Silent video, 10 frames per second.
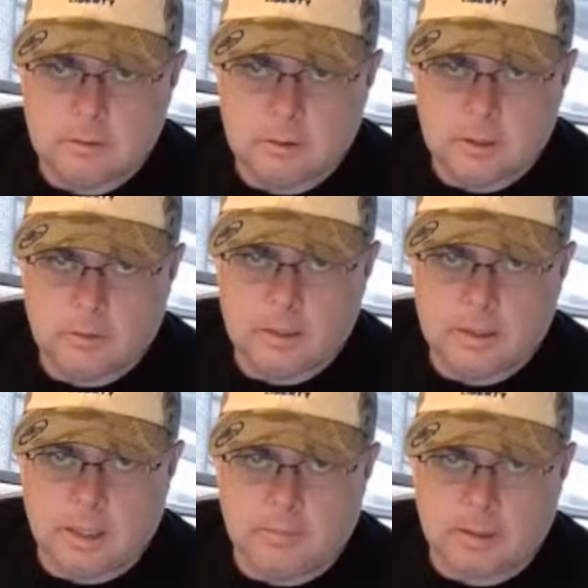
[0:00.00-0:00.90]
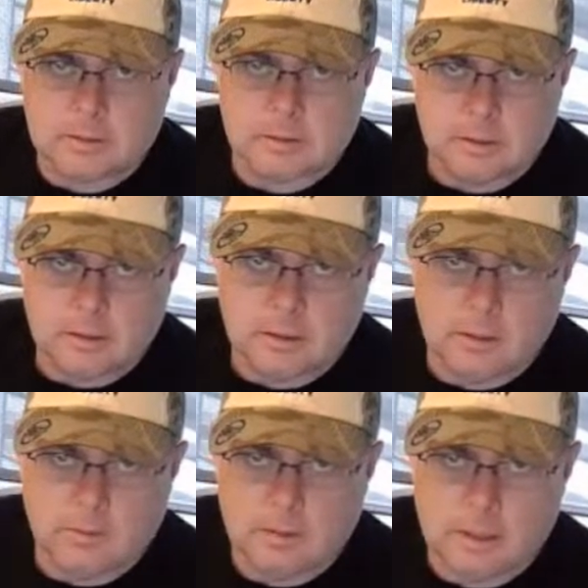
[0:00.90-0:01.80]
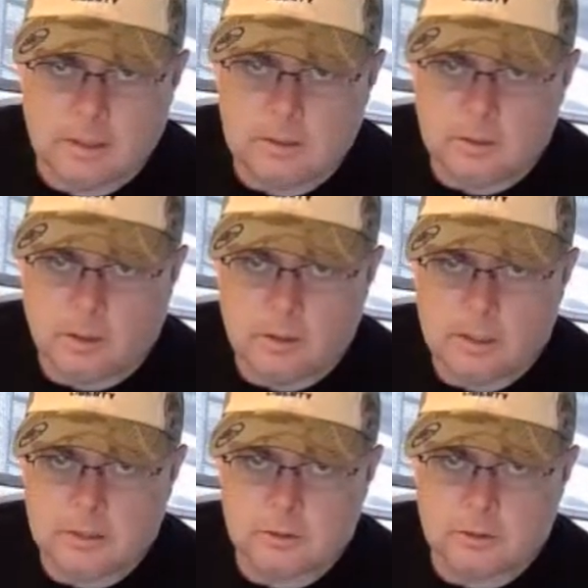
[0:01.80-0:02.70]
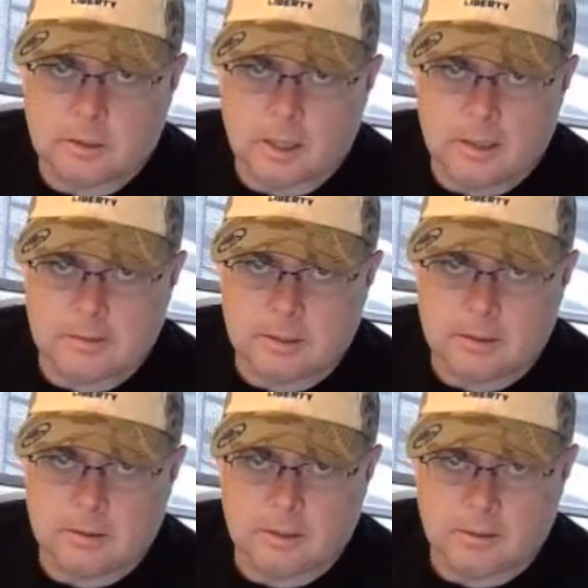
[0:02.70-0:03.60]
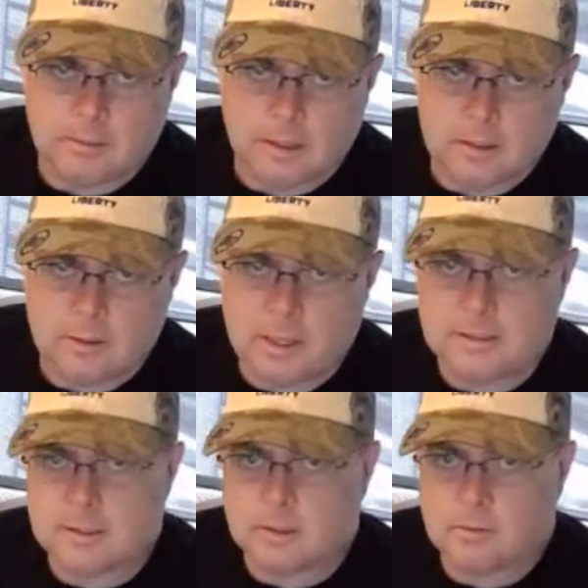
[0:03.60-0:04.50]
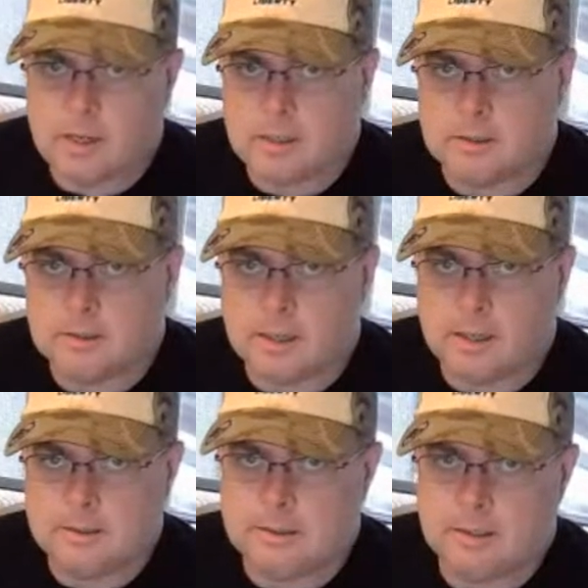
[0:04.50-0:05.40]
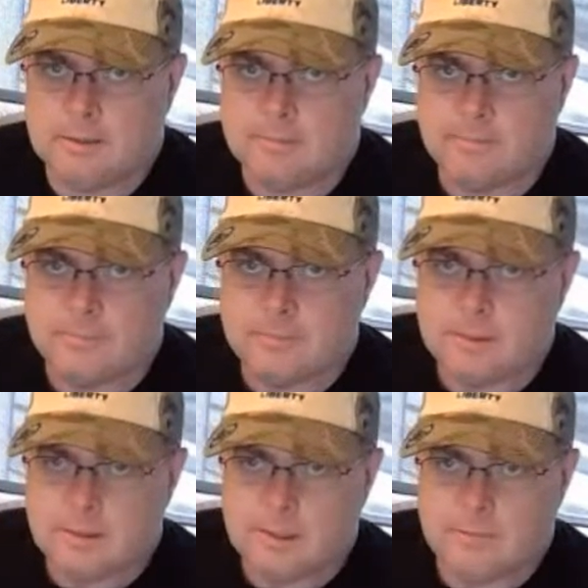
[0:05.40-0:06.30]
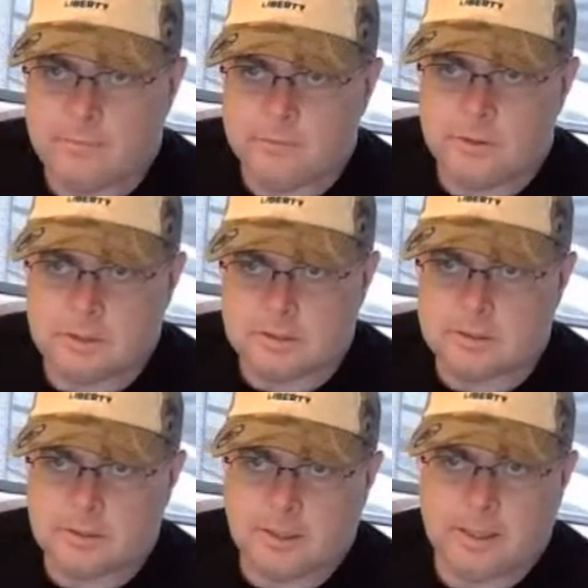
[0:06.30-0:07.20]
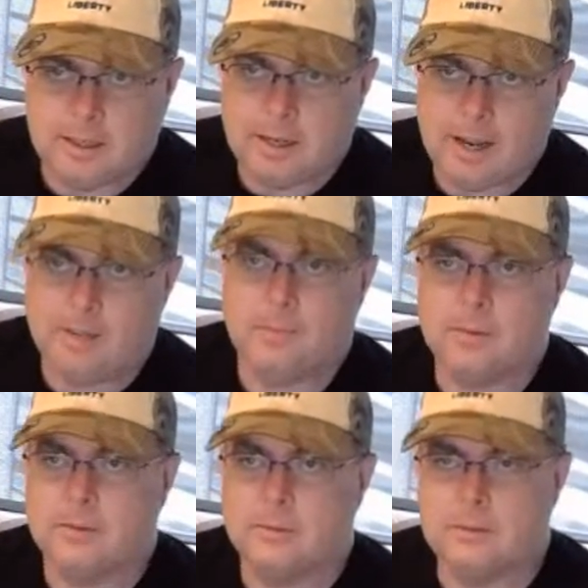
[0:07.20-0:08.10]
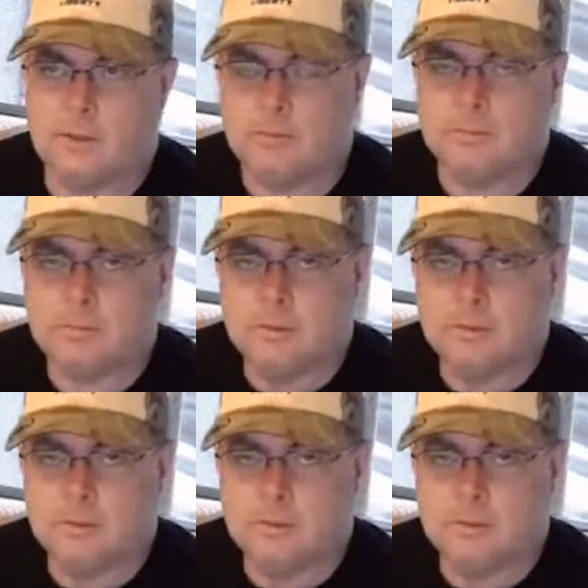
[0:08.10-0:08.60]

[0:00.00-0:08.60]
you don't need gimmicks, and all you need is good content. And you guys can create good content if you just let it happen. Don't